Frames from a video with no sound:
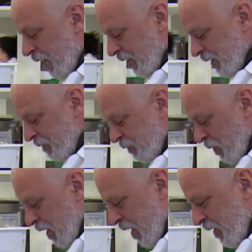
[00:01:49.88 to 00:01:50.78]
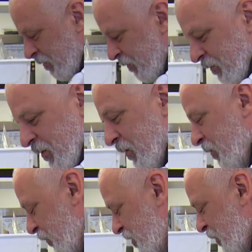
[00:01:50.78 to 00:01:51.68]
Terrio says that's
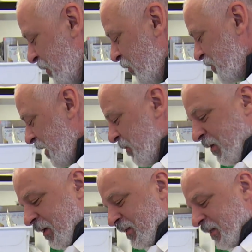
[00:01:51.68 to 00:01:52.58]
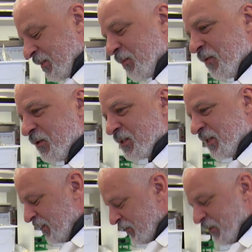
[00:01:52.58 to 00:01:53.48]
the reason he got into science.